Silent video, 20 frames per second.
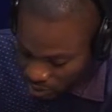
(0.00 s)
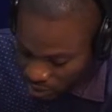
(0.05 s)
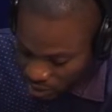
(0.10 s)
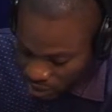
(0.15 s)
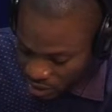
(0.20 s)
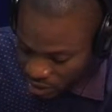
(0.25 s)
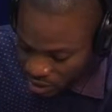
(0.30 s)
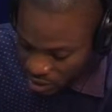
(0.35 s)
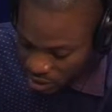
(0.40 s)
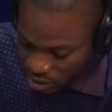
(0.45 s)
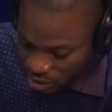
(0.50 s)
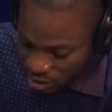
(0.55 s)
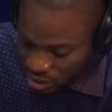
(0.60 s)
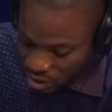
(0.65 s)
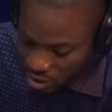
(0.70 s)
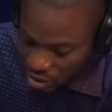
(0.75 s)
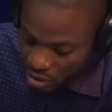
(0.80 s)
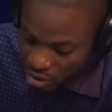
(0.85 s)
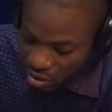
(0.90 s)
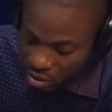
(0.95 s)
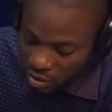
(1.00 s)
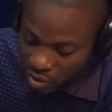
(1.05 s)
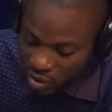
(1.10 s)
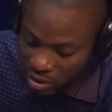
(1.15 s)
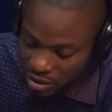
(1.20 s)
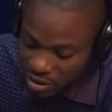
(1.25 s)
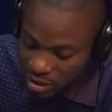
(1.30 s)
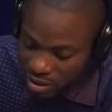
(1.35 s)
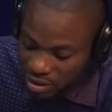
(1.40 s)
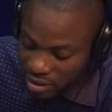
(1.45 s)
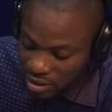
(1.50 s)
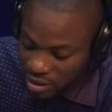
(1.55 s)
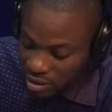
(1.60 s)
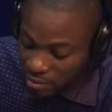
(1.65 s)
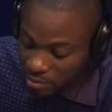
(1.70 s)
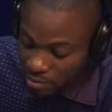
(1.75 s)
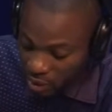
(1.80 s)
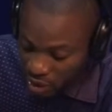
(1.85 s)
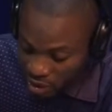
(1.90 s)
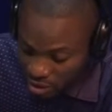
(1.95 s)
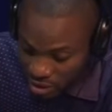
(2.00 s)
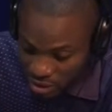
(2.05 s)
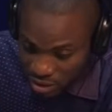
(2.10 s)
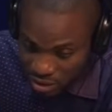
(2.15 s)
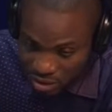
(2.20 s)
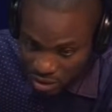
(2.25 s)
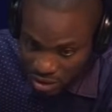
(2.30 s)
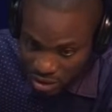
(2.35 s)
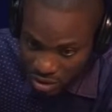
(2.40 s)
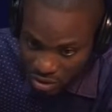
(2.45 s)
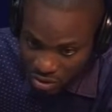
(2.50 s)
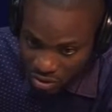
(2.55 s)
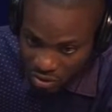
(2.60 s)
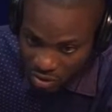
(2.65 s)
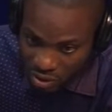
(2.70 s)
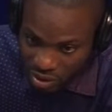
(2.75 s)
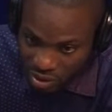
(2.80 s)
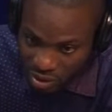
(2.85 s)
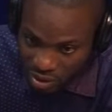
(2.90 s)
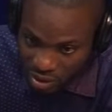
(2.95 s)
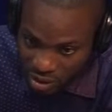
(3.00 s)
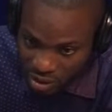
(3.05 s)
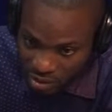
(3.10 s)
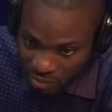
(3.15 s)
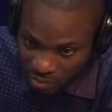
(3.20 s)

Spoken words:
President on the 2016 budget recently